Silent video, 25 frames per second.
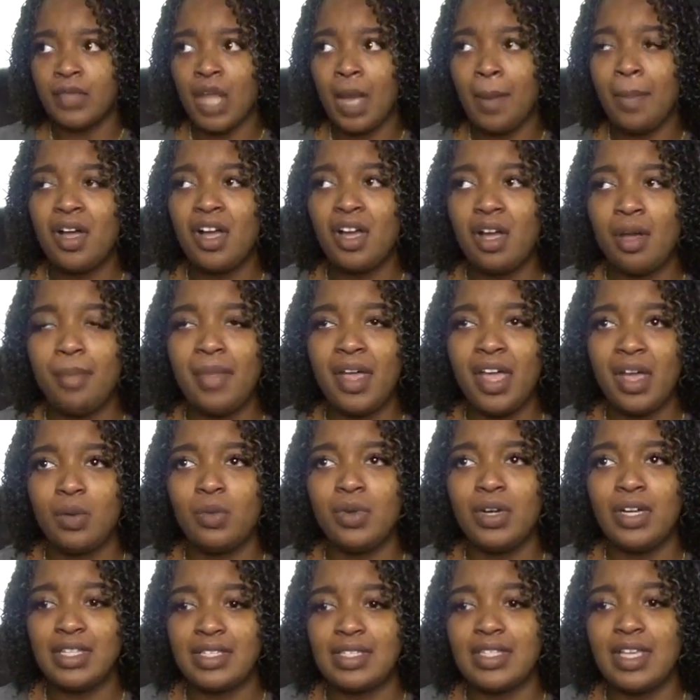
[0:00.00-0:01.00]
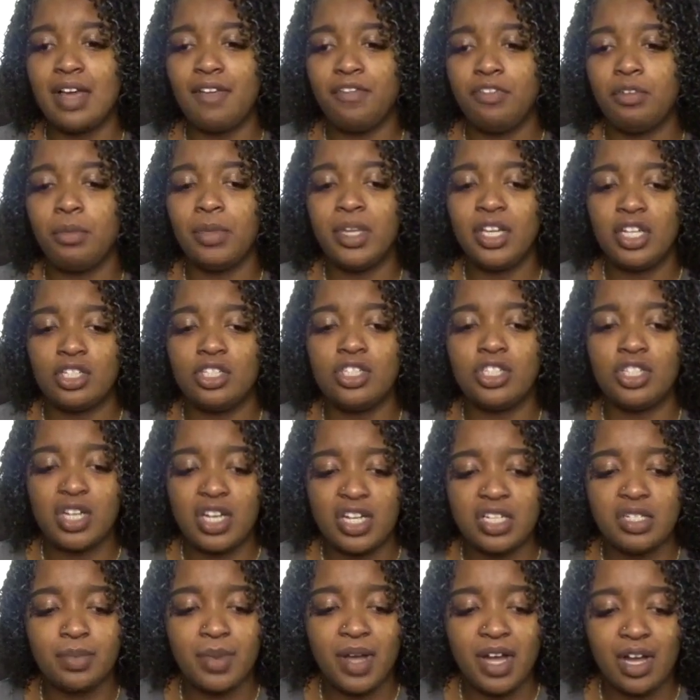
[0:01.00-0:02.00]
I'm gonna come back when it's time for me to
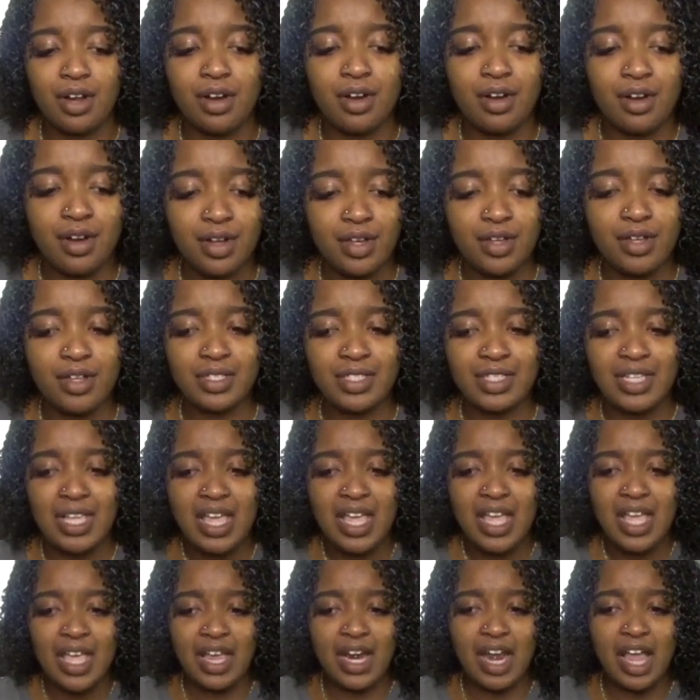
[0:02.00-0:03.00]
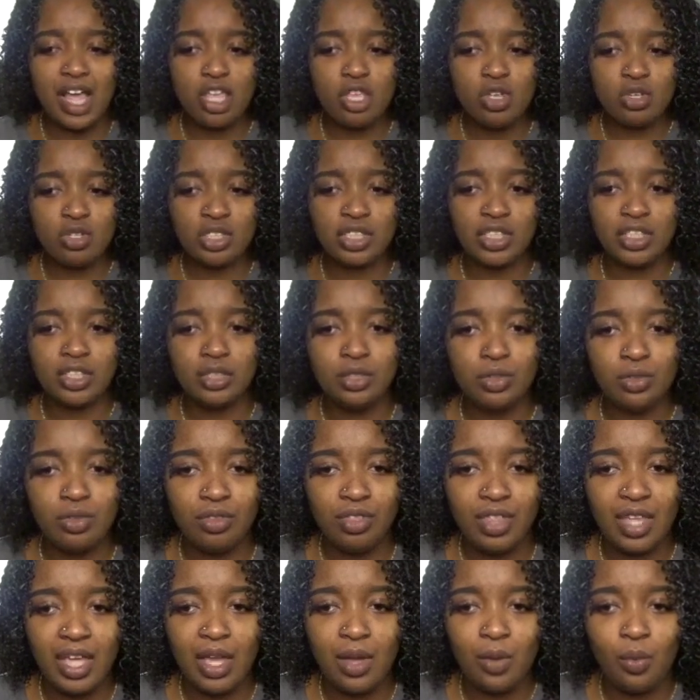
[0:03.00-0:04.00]
stretch my curls, and I usually do
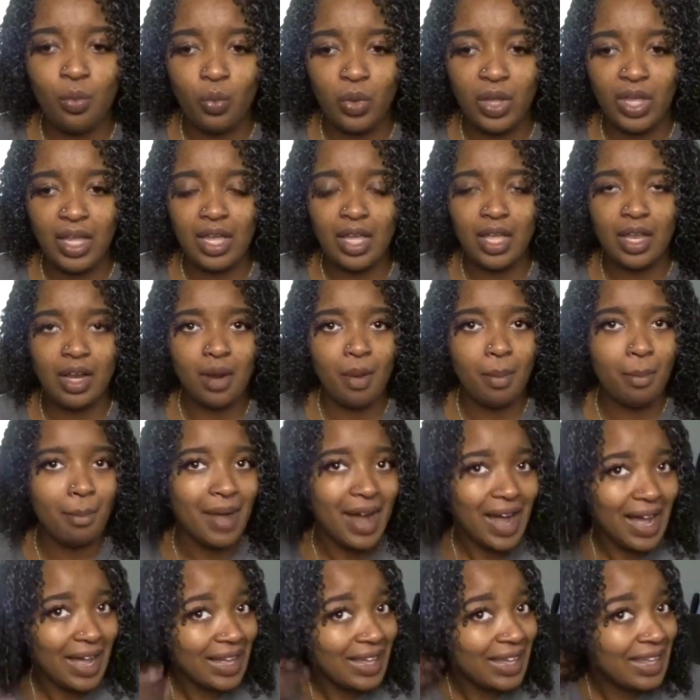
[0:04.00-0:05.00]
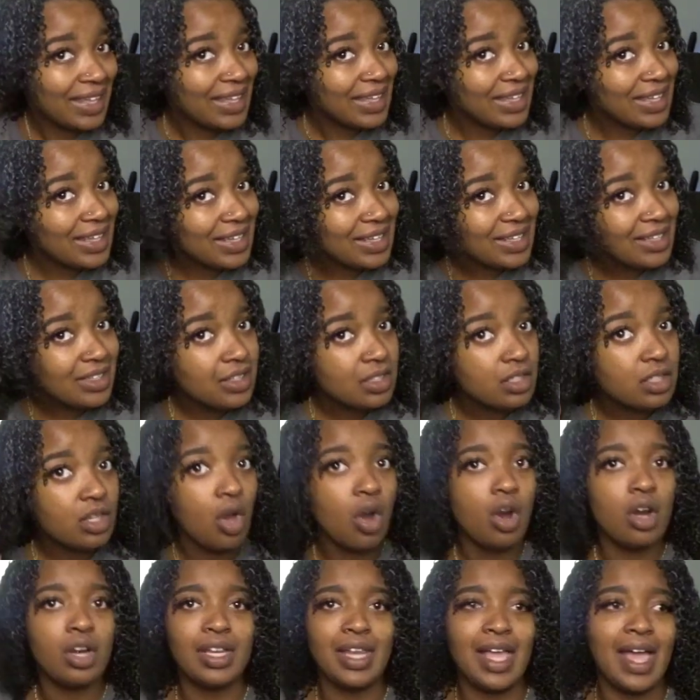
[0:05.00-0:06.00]
that when my ends
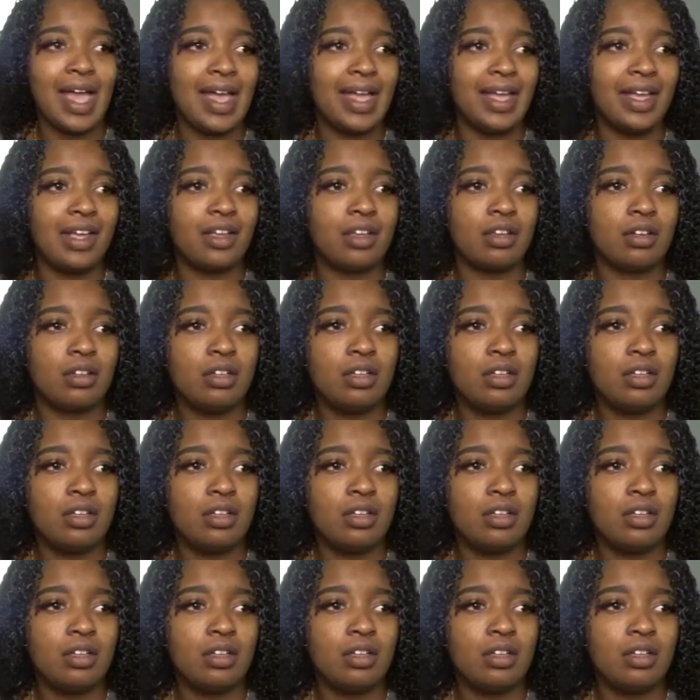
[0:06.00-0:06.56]
are like